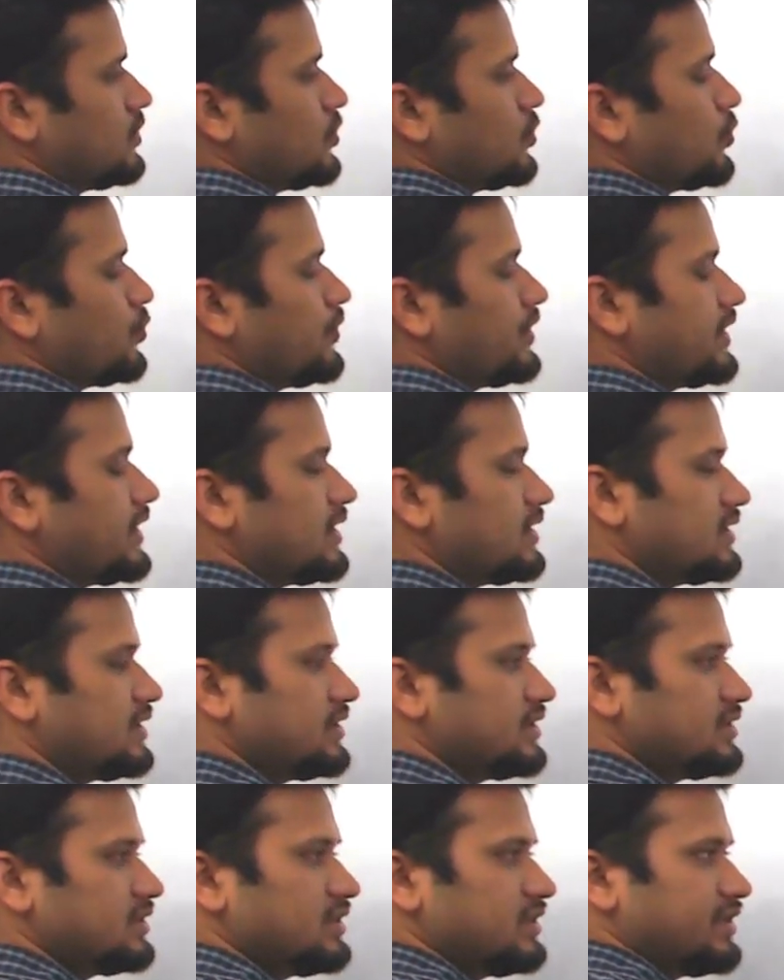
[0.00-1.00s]
we
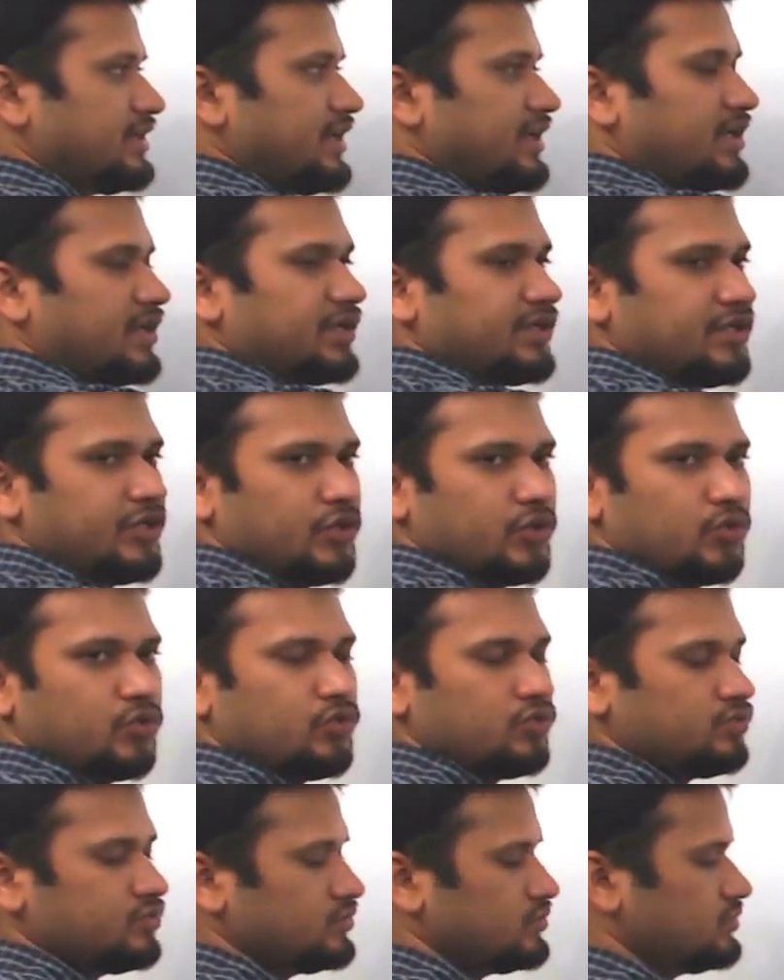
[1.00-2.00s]
can create a
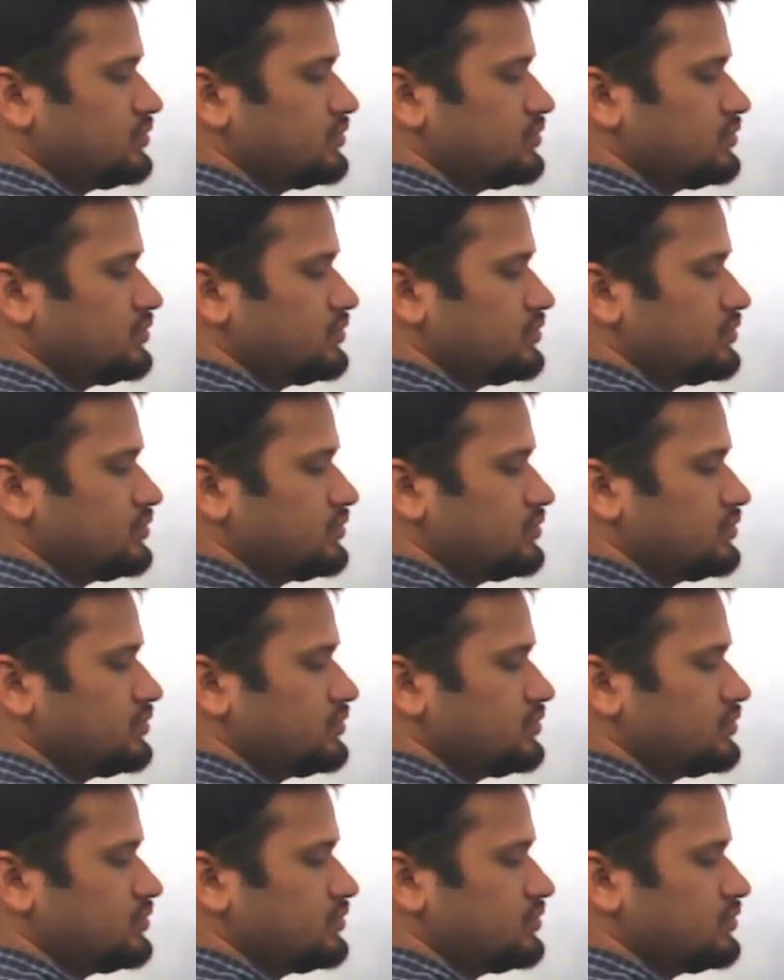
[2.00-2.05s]
queue.